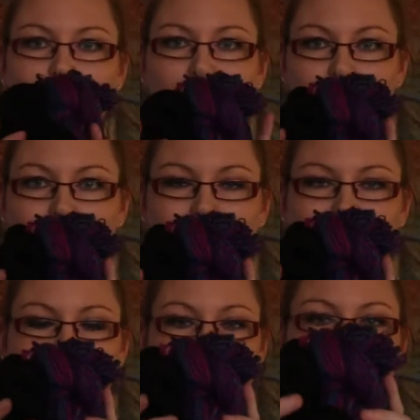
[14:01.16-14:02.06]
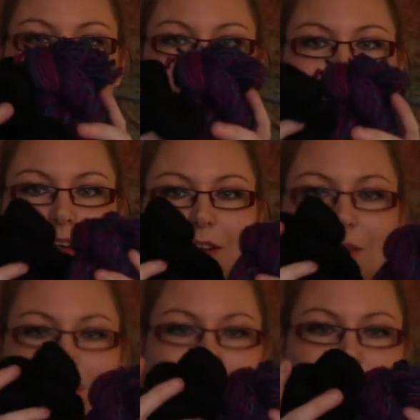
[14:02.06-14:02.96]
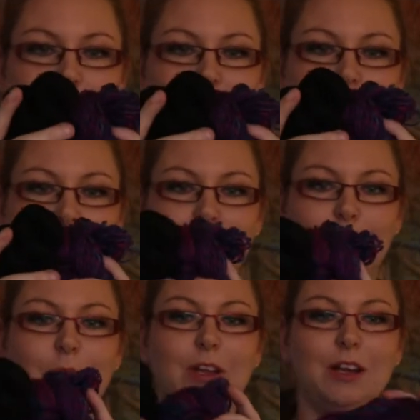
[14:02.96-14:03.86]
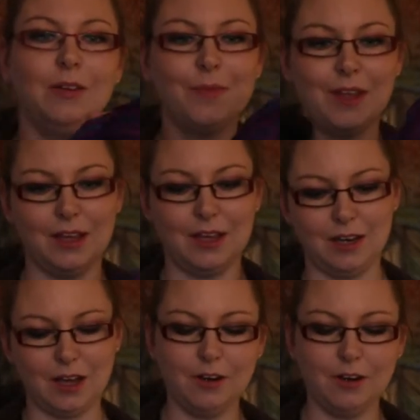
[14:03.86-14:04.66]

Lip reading: I think it's going to be really pretty, and I